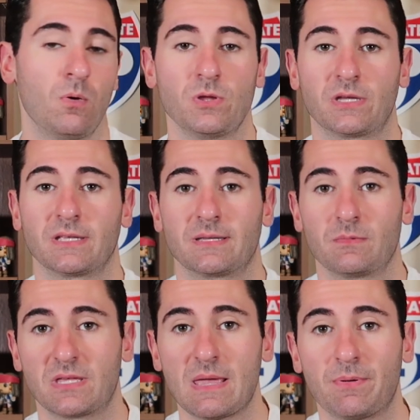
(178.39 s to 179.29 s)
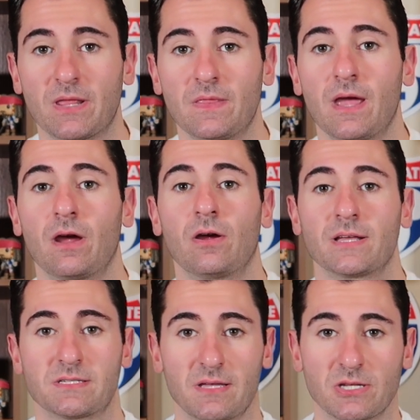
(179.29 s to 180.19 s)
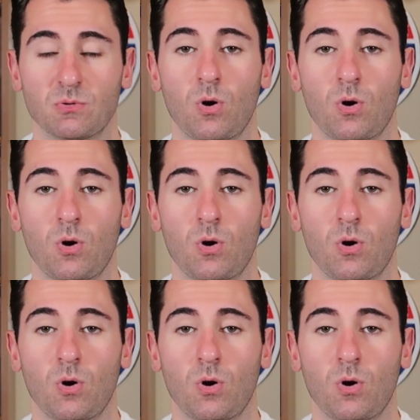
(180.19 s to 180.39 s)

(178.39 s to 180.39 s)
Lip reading: where you can keep it in there as you